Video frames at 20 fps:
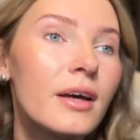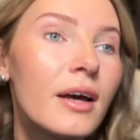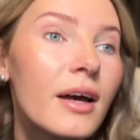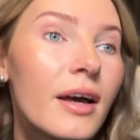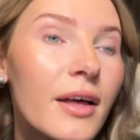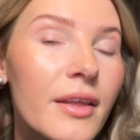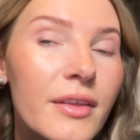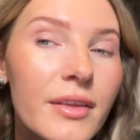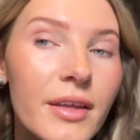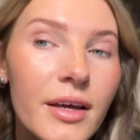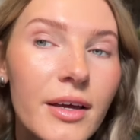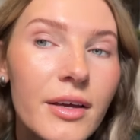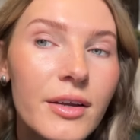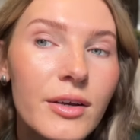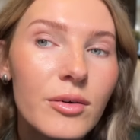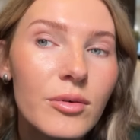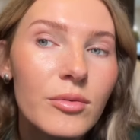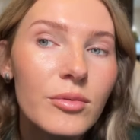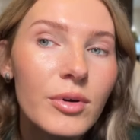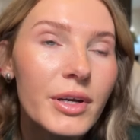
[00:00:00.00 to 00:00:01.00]
and then
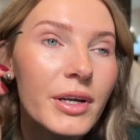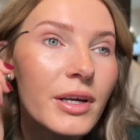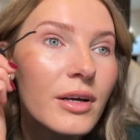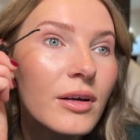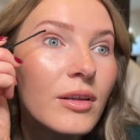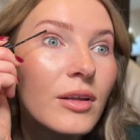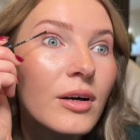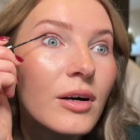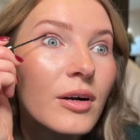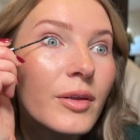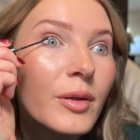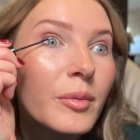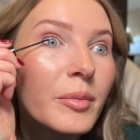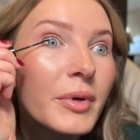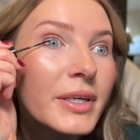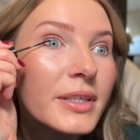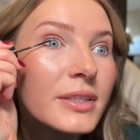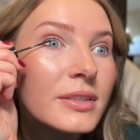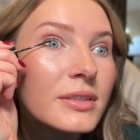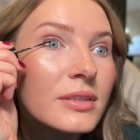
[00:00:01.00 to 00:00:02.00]
run it along the
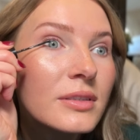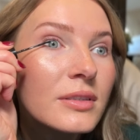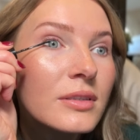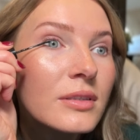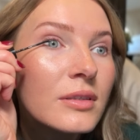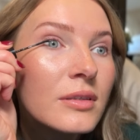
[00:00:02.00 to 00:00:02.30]
base.